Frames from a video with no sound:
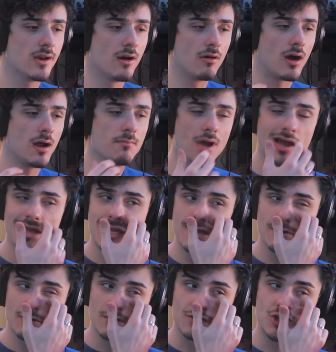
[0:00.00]
I'm not
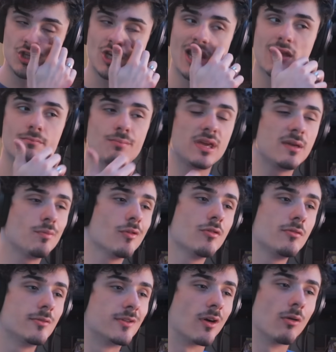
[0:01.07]
here to shame people
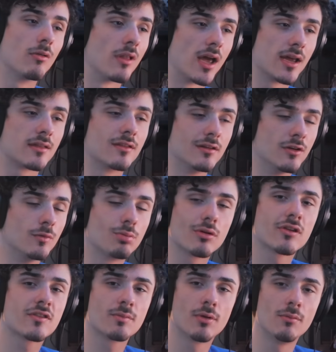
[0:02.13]
who don't like the new
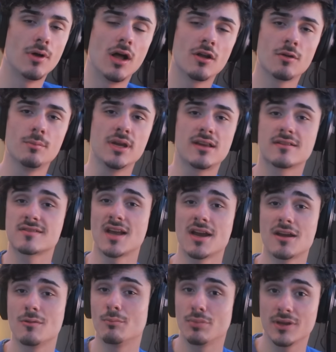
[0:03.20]
principal model, because I
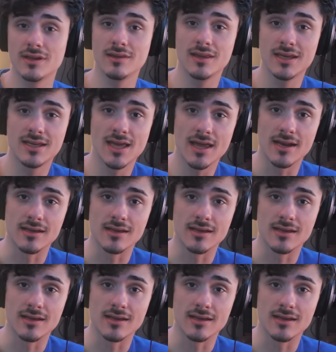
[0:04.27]
completely get